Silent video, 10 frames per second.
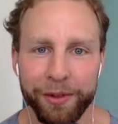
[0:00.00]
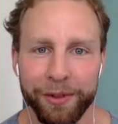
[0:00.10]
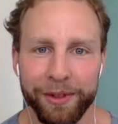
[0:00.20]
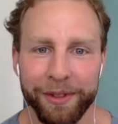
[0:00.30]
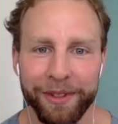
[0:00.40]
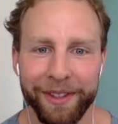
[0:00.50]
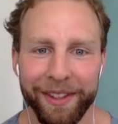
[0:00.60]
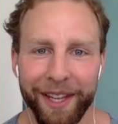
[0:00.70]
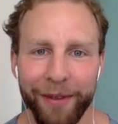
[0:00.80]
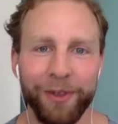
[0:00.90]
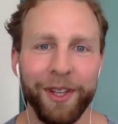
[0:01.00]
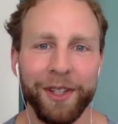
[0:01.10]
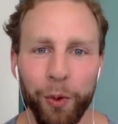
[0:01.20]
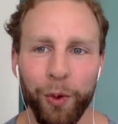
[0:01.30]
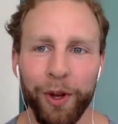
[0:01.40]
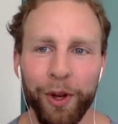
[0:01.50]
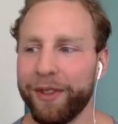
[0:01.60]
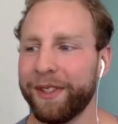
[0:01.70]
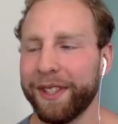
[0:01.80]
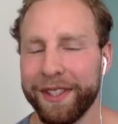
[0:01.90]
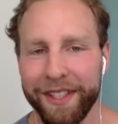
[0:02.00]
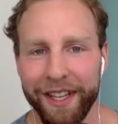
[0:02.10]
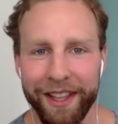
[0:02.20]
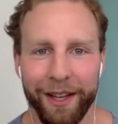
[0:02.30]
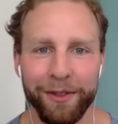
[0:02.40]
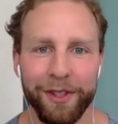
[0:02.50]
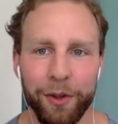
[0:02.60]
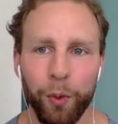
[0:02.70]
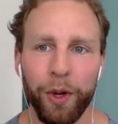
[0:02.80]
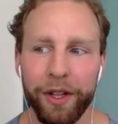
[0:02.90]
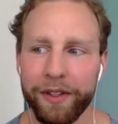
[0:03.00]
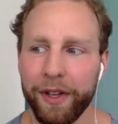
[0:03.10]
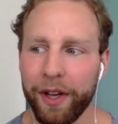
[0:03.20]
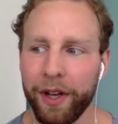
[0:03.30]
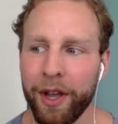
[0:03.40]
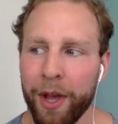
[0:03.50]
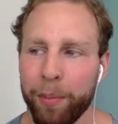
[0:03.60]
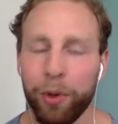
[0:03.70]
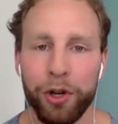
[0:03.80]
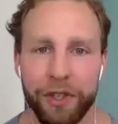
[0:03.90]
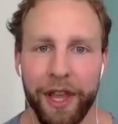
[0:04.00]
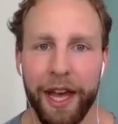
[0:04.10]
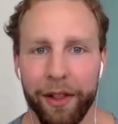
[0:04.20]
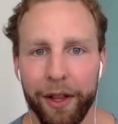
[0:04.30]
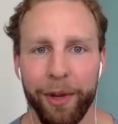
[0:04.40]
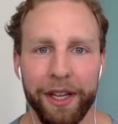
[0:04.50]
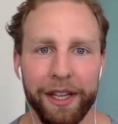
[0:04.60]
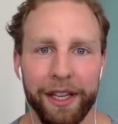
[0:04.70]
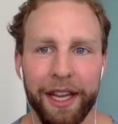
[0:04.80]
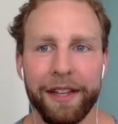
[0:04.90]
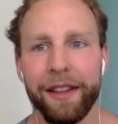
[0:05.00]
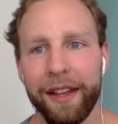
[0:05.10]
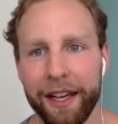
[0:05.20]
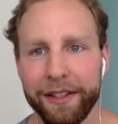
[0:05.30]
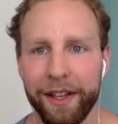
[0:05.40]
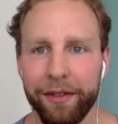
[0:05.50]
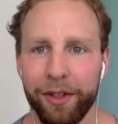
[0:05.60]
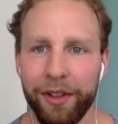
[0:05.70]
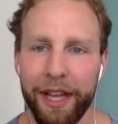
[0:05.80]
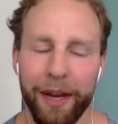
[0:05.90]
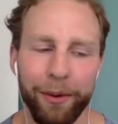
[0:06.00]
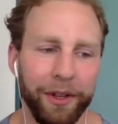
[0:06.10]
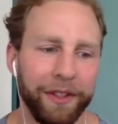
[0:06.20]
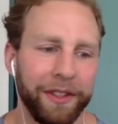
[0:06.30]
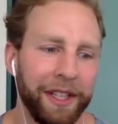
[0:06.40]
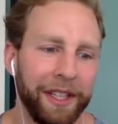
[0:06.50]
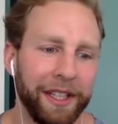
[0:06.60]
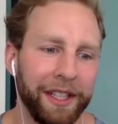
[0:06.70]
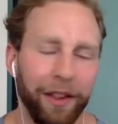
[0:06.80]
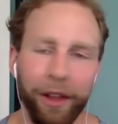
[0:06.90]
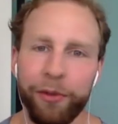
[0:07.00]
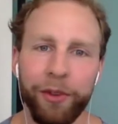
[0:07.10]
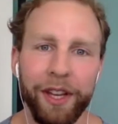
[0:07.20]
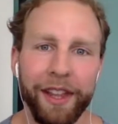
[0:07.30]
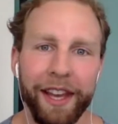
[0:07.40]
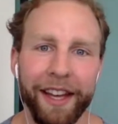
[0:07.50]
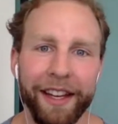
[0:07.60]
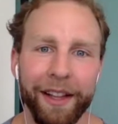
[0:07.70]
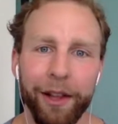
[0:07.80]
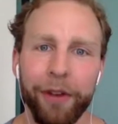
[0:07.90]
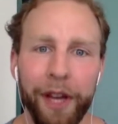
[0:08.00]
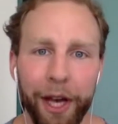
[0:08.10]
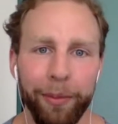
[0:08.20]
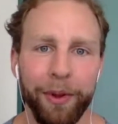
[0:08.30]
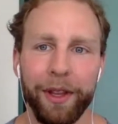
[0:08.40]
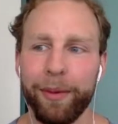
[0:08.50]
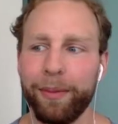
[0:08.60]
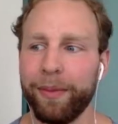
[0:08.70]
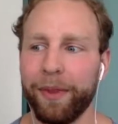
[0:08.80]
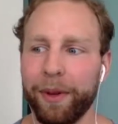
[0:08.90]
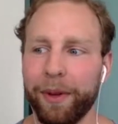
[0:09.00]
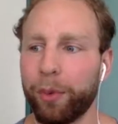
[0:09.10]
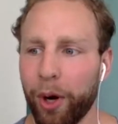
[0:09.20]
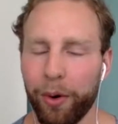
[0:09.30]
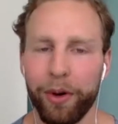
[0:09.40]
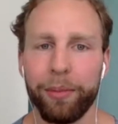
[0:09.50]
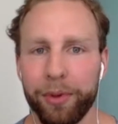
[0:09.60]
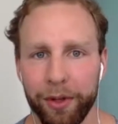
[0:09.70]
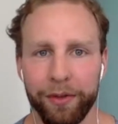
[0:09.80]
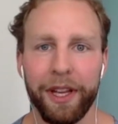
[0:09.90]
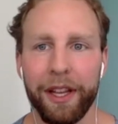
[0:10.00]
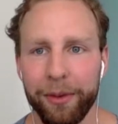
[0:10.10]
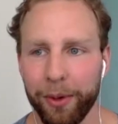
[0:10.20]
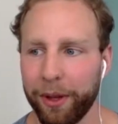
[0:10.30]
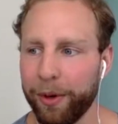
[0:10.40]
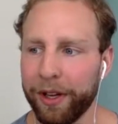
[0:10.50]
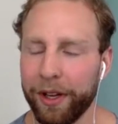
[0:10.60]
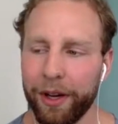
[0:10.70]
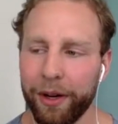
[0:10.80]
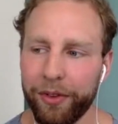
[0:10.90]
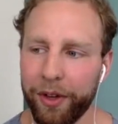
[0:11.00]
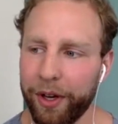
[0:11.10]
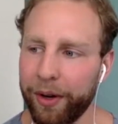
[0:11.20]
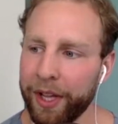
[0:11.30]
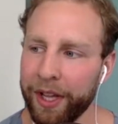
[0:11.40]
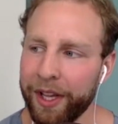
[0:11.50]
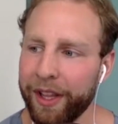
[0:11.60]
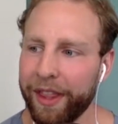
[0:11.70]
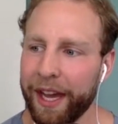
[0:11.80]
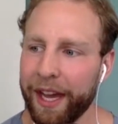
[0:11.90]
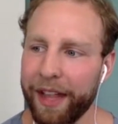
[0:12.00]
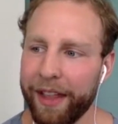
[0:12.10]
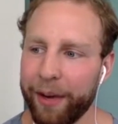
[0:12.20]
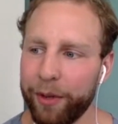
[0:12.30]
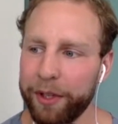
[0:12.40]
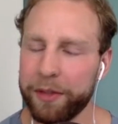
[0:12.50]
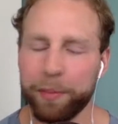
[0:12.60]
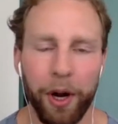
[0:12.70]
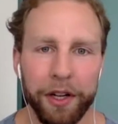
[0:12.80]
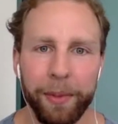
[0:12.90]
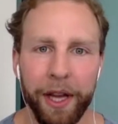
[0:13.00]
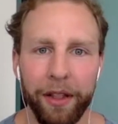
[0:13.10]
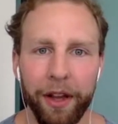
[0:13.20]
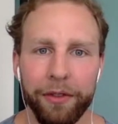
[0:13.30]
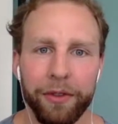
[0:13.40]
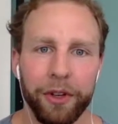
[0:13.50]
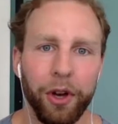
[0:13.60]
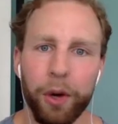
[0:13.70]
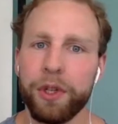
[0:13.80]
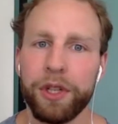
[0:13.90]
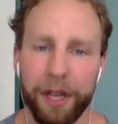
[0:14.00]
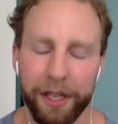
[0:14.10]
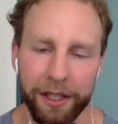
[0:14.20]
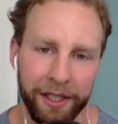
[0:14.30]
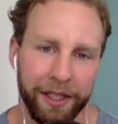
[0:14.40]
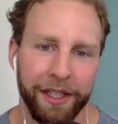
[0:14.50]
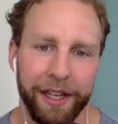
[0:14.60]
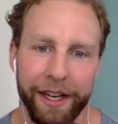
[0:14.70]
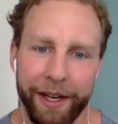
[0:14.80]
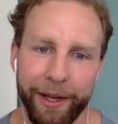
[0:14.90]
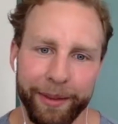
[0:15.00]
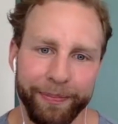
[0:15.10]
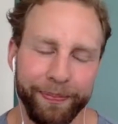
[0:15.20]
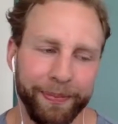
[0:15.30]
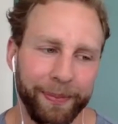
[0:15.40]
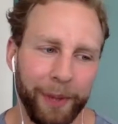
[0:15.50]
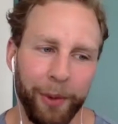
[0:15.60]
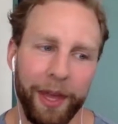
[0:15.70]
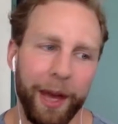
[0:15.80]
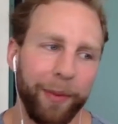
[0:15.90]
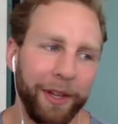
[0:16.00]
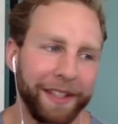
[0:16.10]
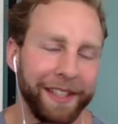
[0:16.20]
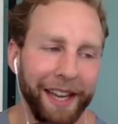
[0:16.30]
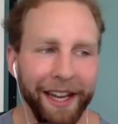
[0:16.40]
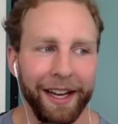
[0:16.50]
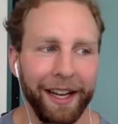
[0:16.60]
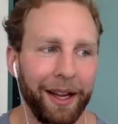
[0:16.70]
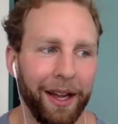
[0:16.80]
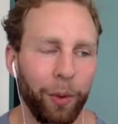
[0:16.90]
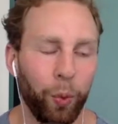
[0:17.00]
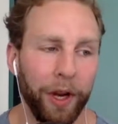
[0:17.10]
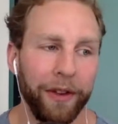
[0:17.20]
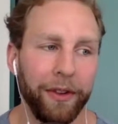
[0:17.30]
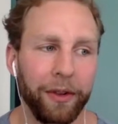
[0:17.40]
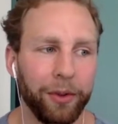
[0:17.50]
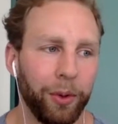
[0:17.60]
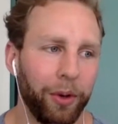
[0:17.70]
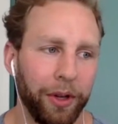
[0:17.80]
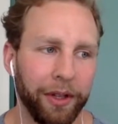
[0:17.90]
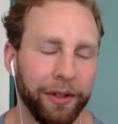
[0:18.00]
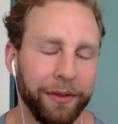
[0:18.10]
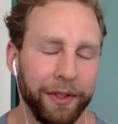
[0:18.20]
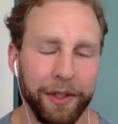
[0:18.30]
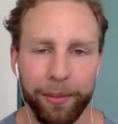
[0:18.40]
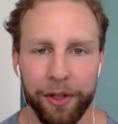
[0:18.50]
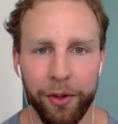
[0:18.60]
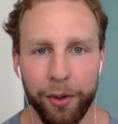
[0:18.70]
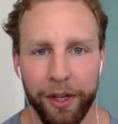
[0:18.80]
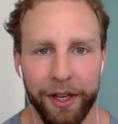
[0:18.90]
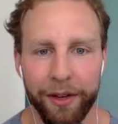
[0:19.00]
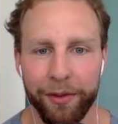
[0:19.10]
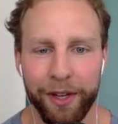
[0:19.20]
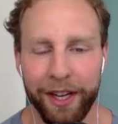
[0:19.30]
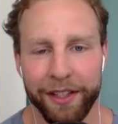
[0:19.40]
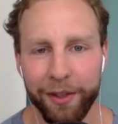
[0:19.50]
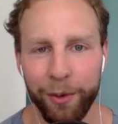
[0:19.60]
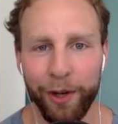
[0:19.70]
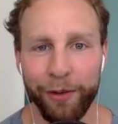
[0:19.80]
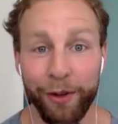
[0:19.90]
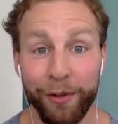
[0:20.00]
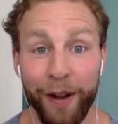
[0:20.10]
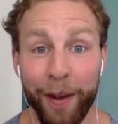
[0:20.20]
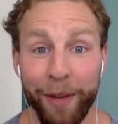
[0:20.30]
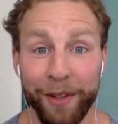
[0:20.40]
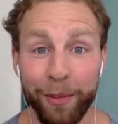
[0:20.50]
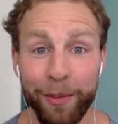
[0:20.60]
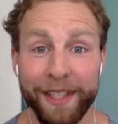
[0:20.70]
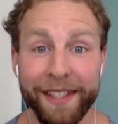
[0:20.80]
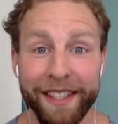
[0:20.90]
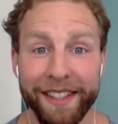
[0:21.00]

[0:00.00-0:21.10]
Yeah. They have such a will to succeed. They have such a will to push that limit and get to the next level. And that was, I loved seeing that. And I loved helping them grow and improve and get to where they want to go. So that really sparked my love for coaching. But with that being said, I went to school for something totally different. I actually went for environmental business.